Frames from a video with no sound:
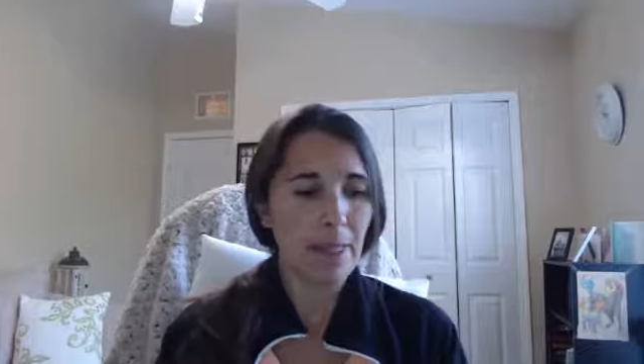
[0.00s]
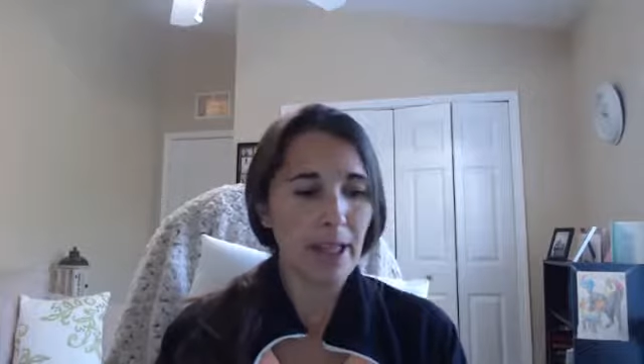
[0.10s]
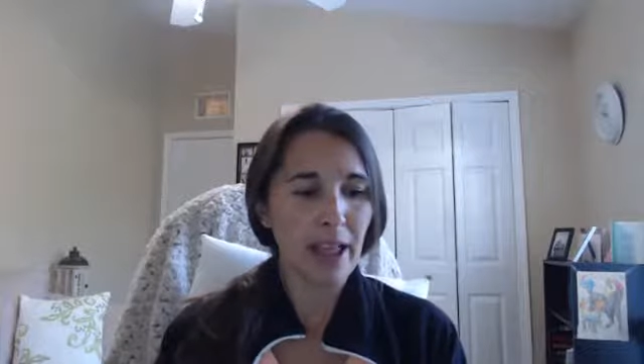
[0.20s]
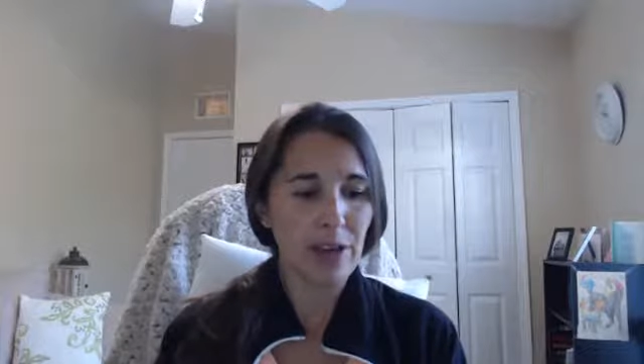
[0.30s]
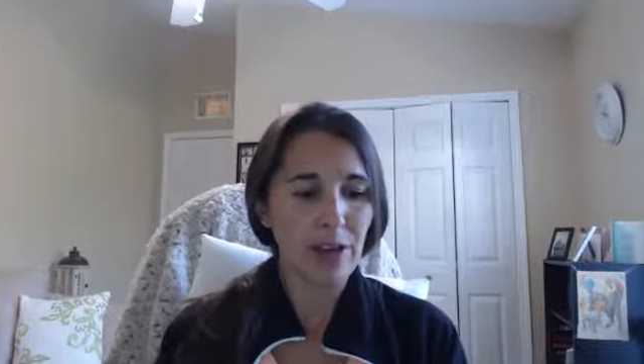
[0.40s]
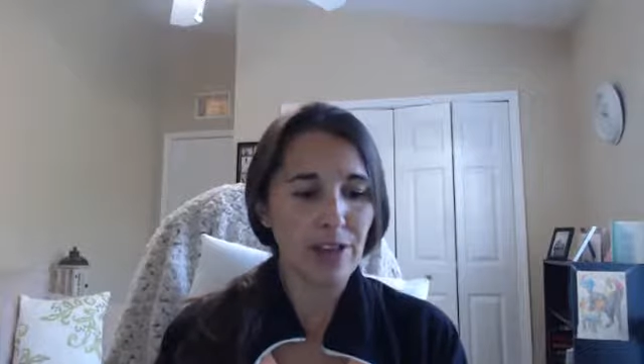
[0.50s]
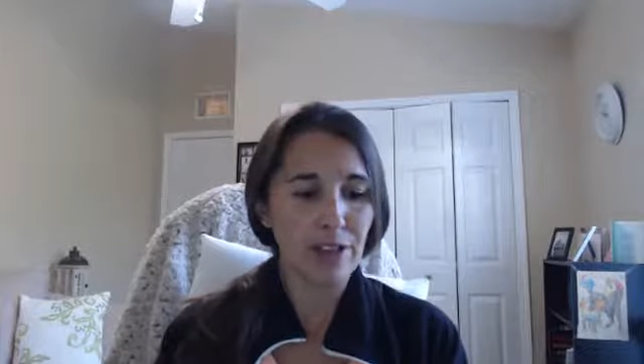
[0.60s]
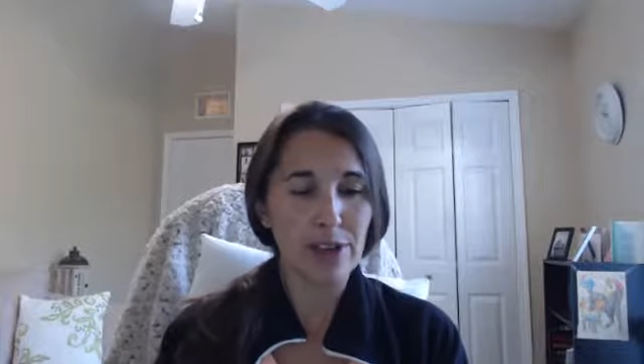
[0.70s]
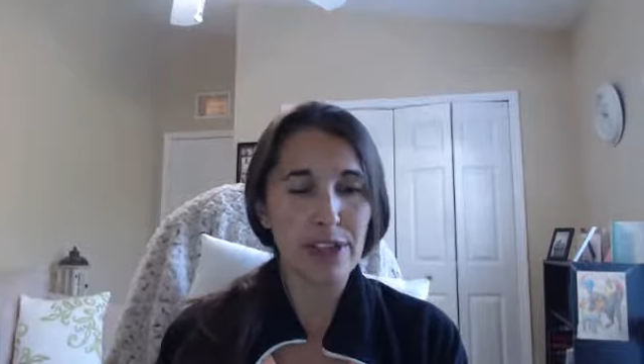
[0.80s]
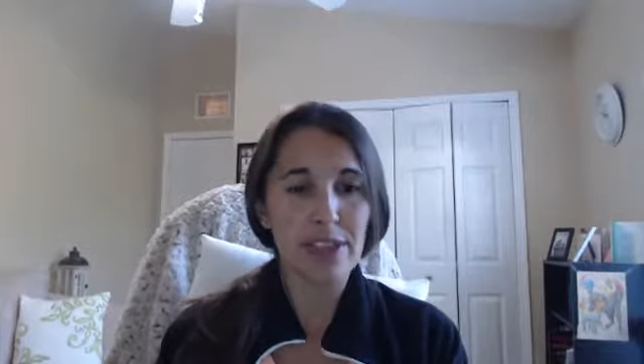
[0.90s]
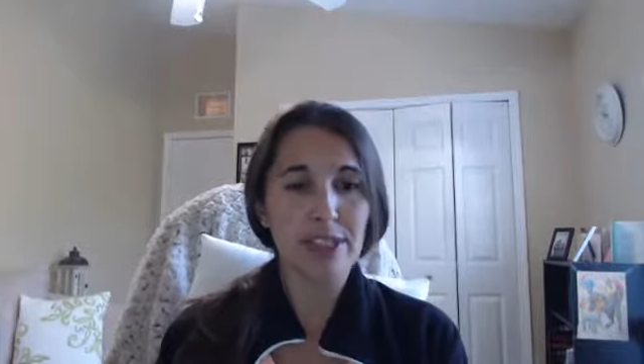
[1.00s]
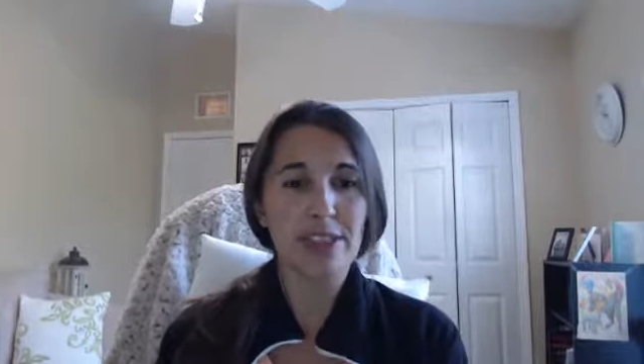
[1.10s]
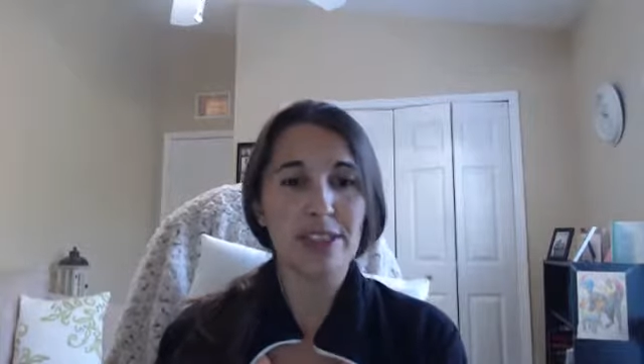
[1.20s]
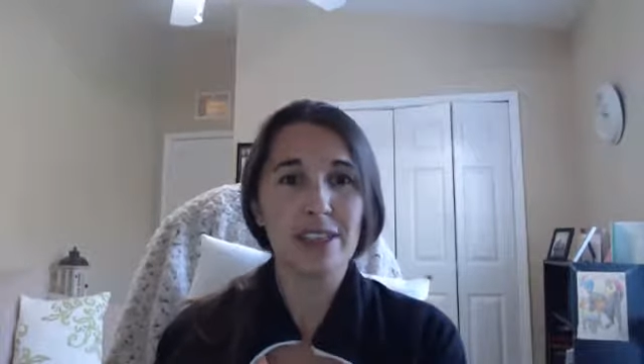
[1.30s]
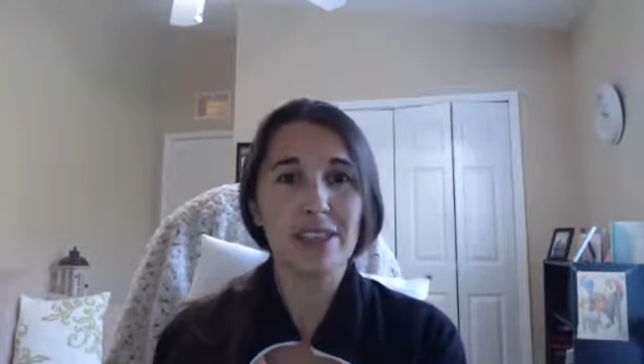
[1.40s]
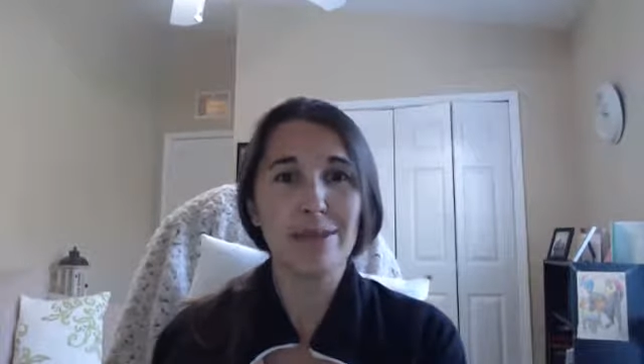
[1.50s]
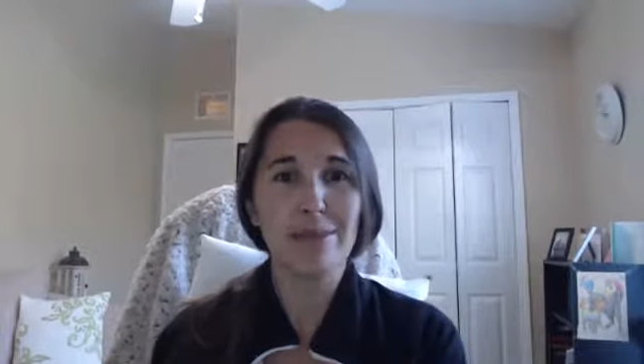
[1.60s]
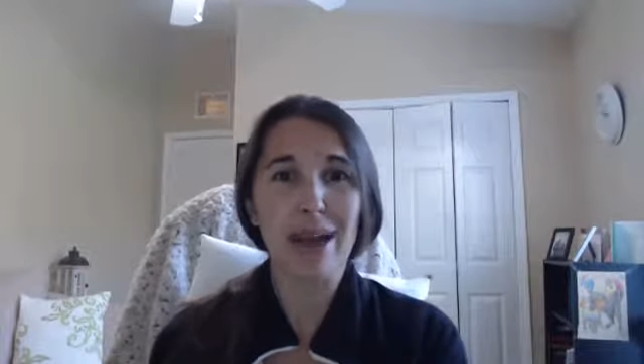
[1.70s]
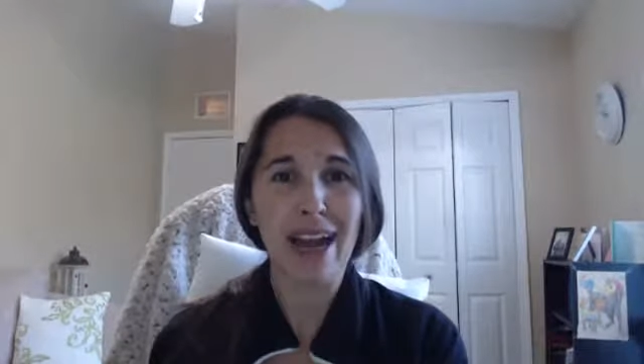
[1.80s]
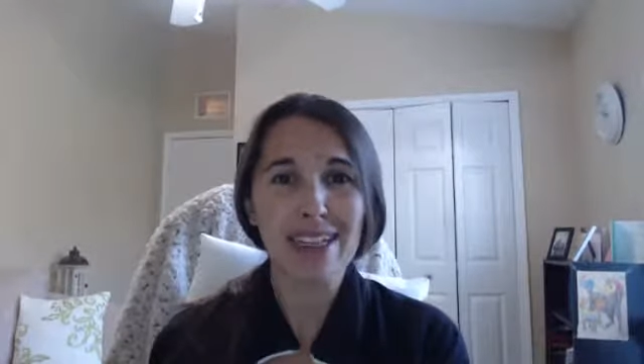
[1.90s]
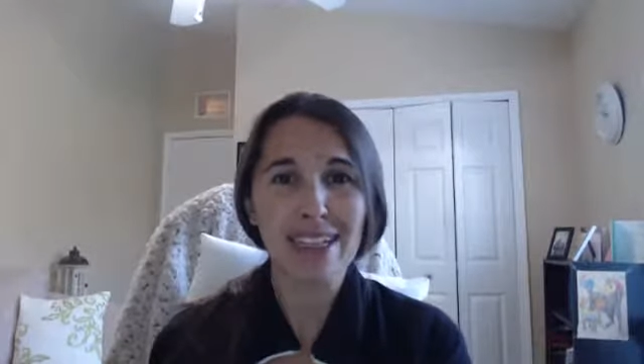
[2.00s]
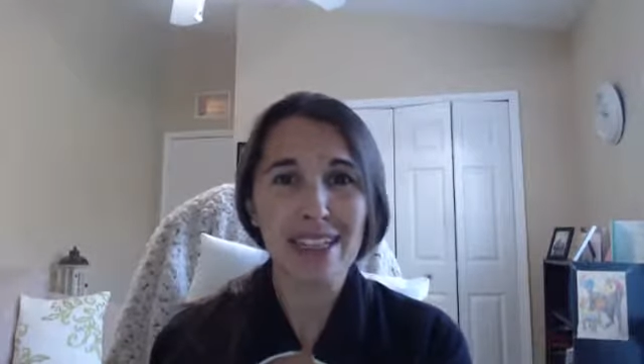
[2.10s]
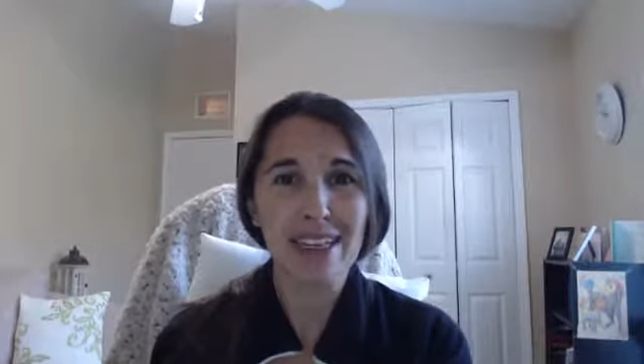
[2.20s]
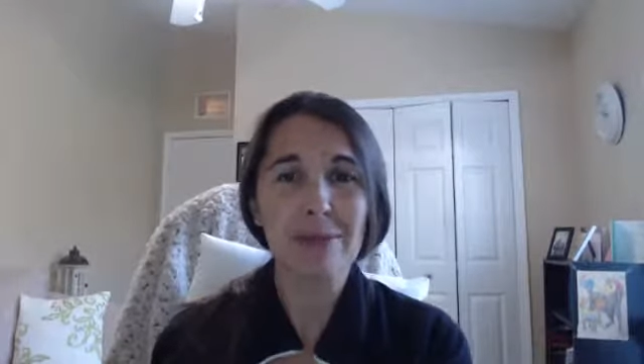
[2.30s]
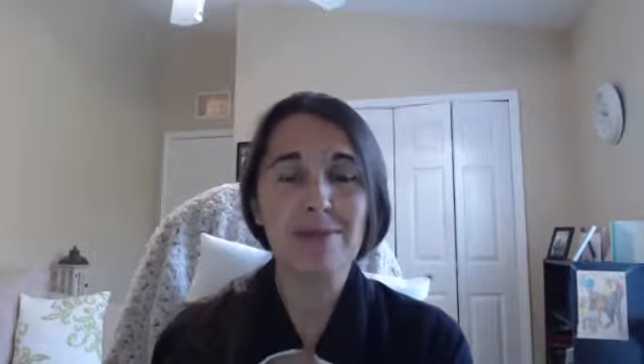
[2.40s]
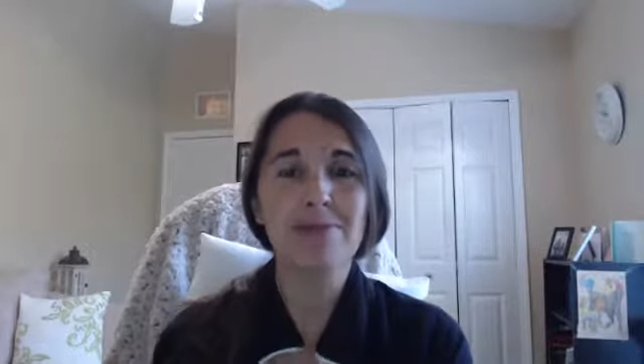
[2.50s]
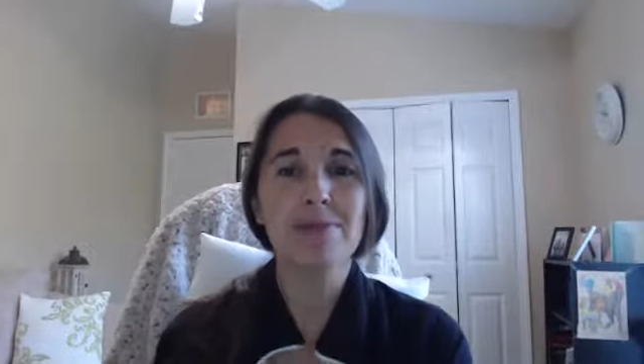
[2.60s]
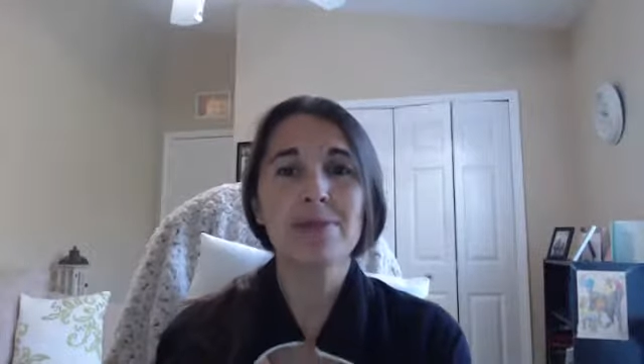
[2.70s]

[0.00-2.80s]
how a food is is impacting them.